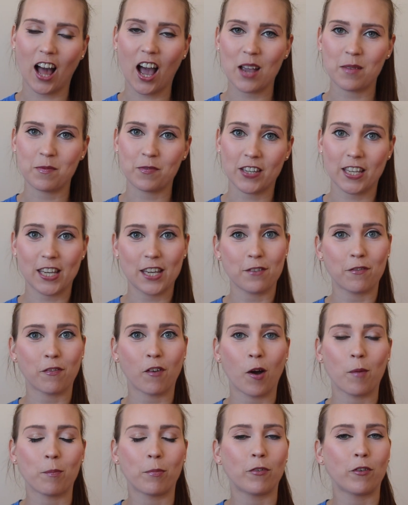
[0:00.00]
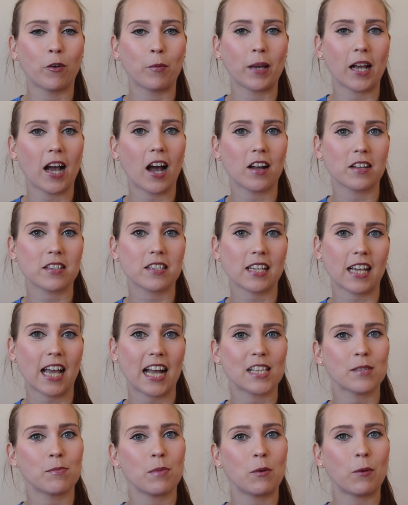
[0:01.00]
I'm Vicky from Performing Arts
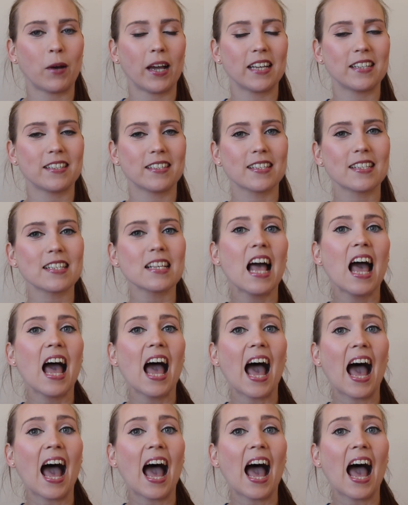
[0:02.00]
Academy Wales,